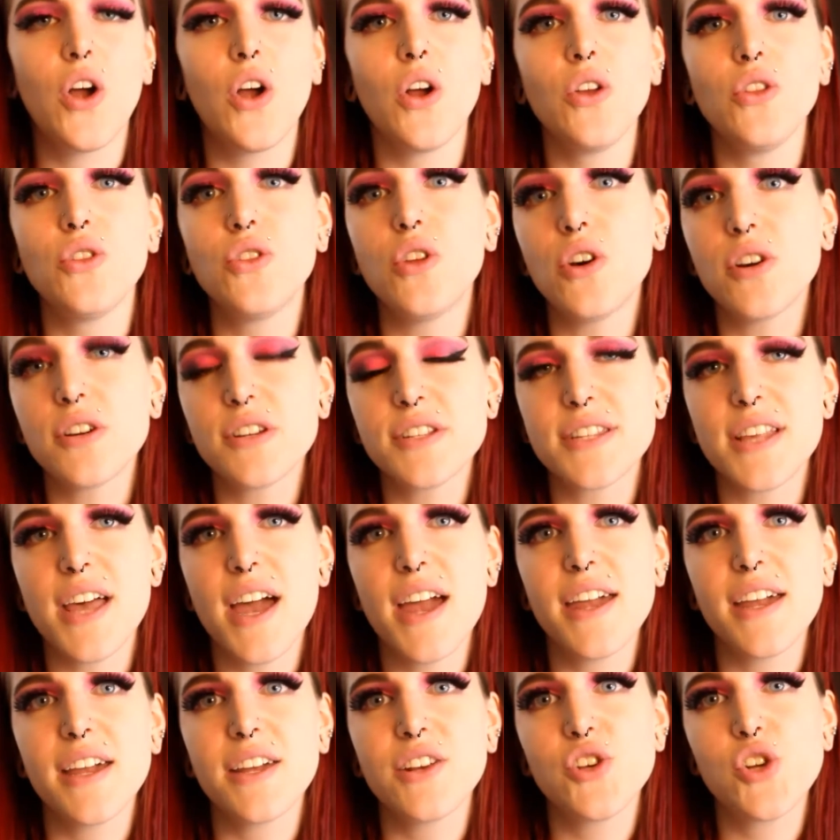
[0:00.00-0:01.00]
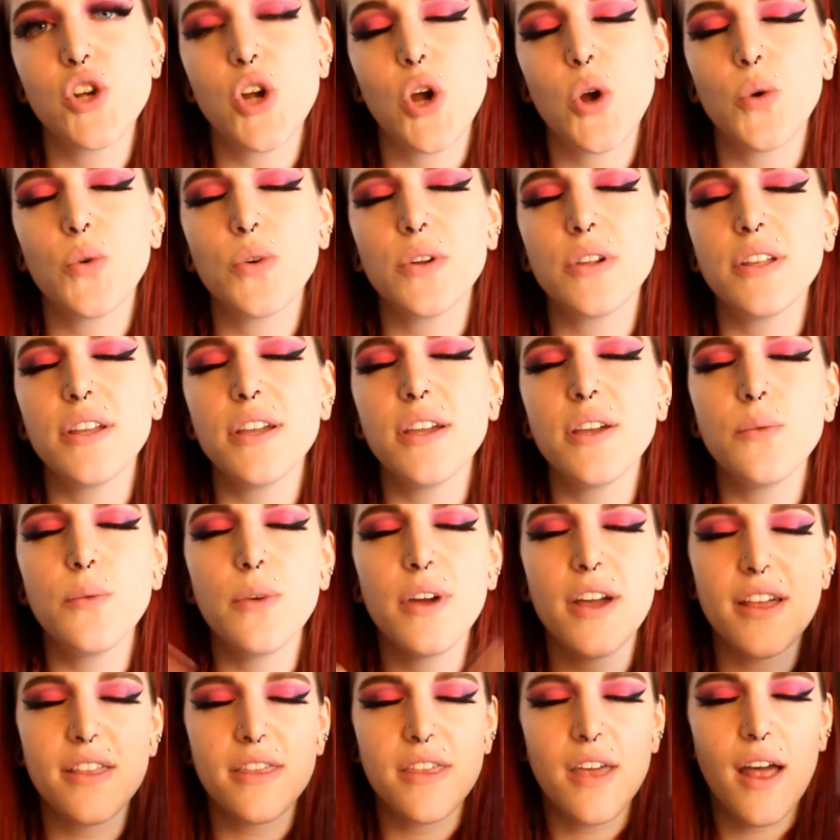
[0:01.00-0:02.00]
looks like totally
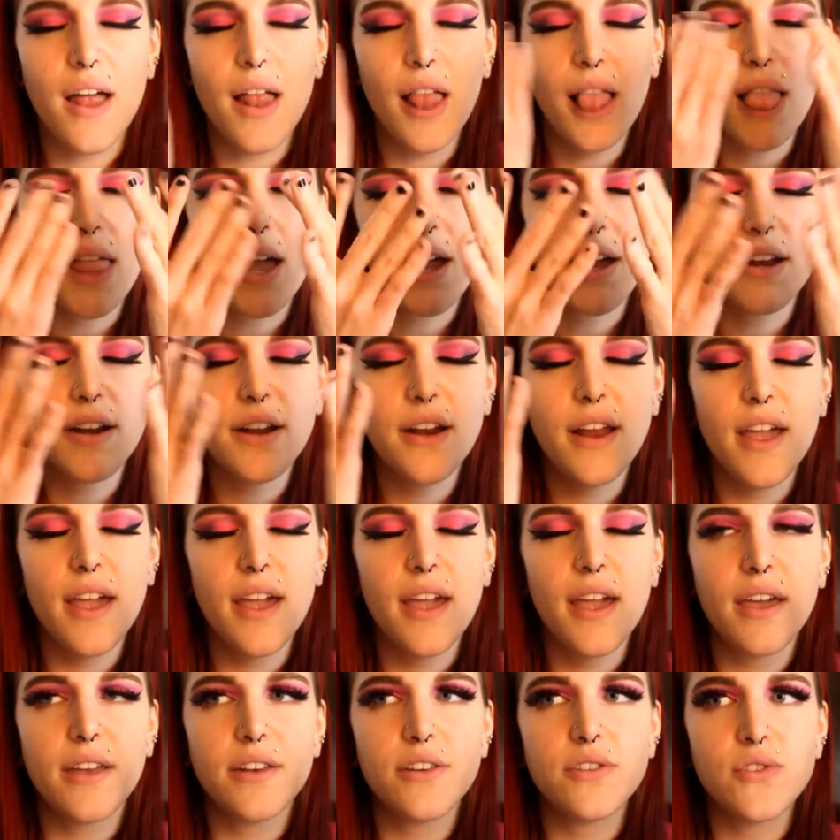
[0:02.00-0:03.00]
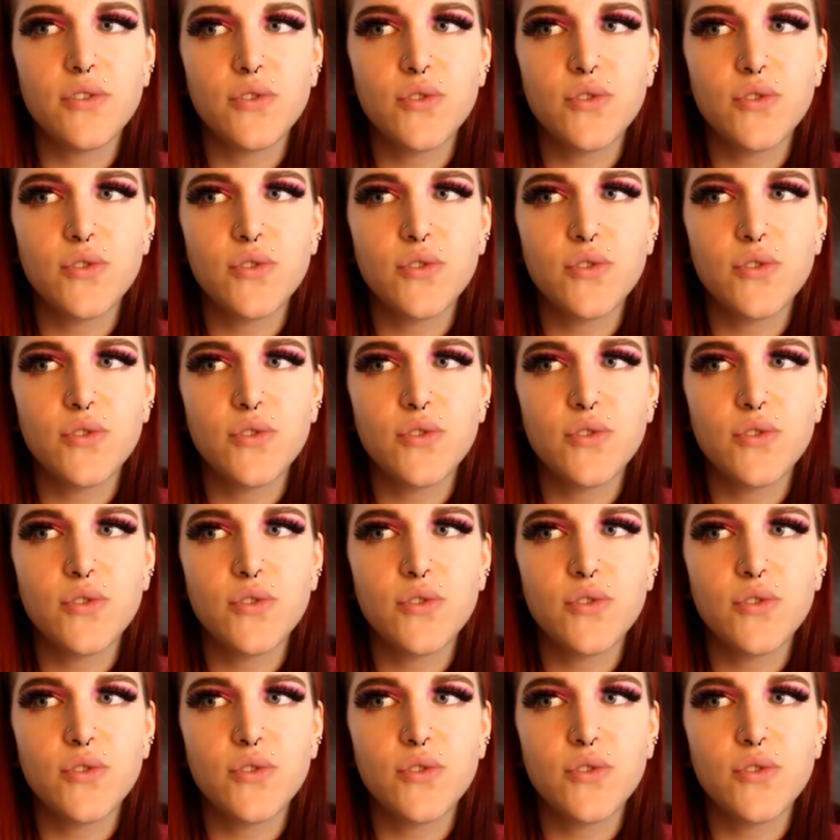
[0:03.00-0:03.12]
with a liner and